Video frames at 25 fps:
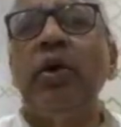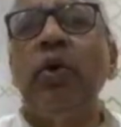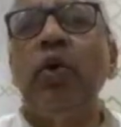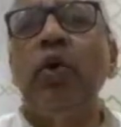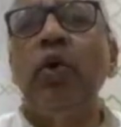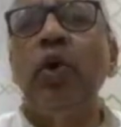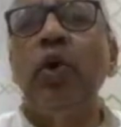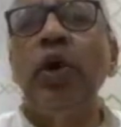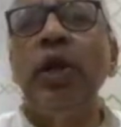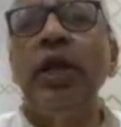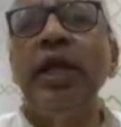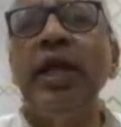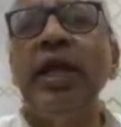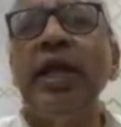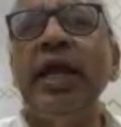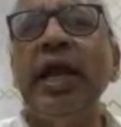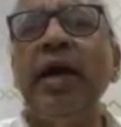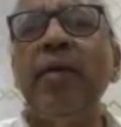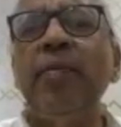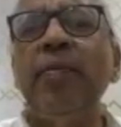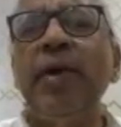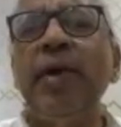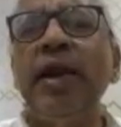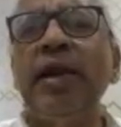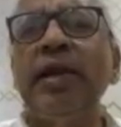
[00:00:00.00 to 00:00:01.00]
holding
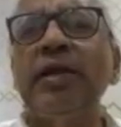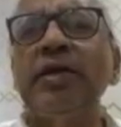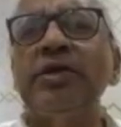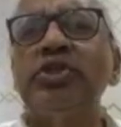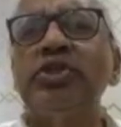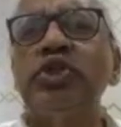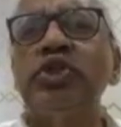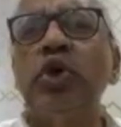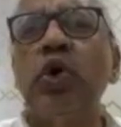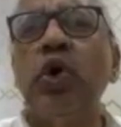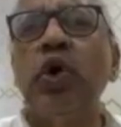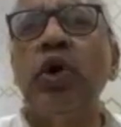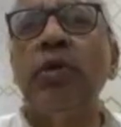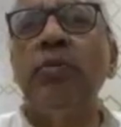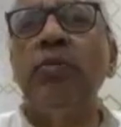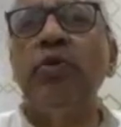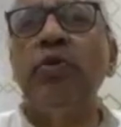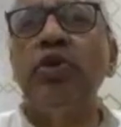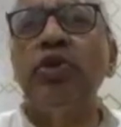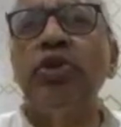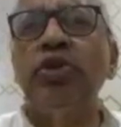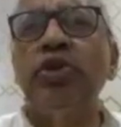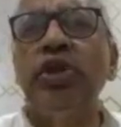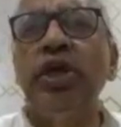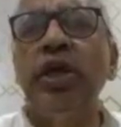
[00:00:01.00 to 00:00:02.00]
apparatus called
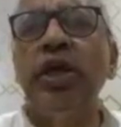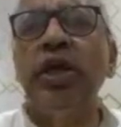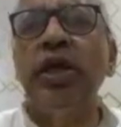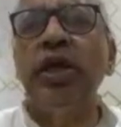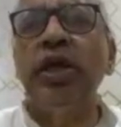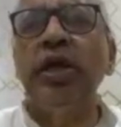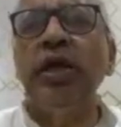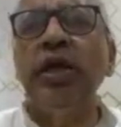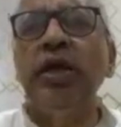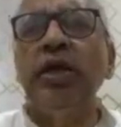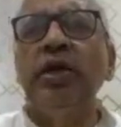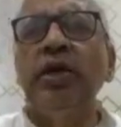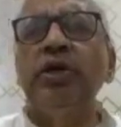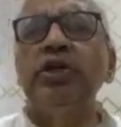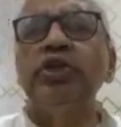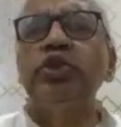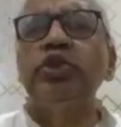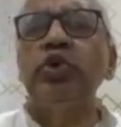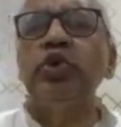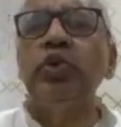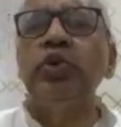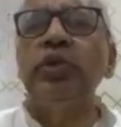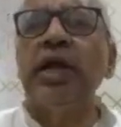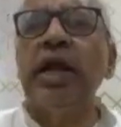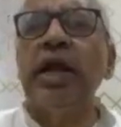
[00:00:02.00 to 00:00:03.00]
buddhi,
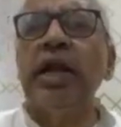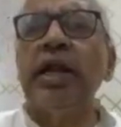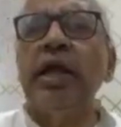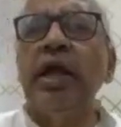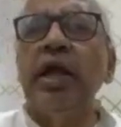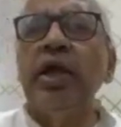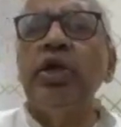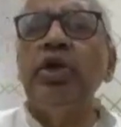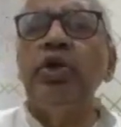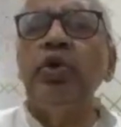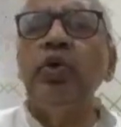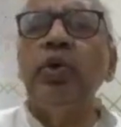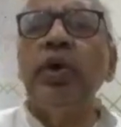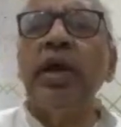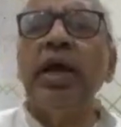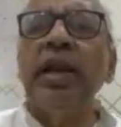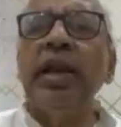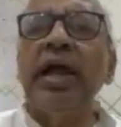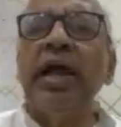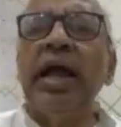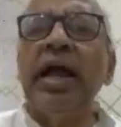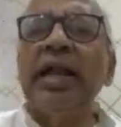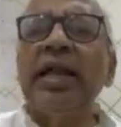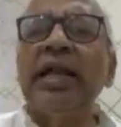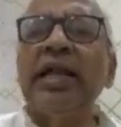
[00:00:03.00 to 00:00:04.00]
so that you can
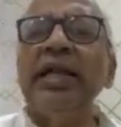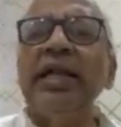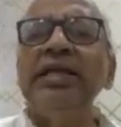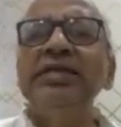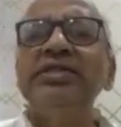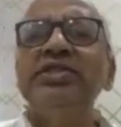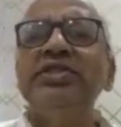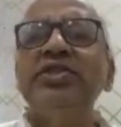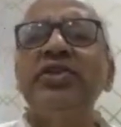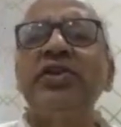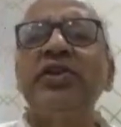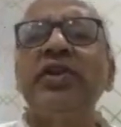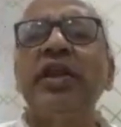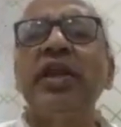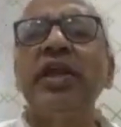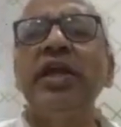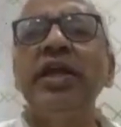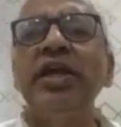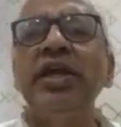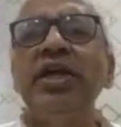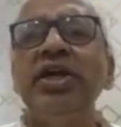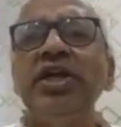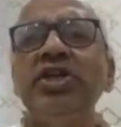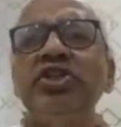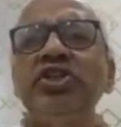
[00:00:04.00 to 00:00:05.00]
at least
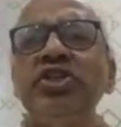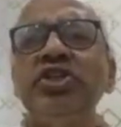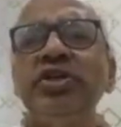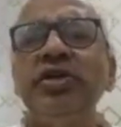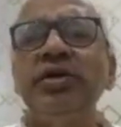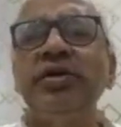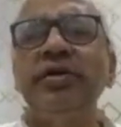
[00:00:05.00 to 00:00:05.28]
reach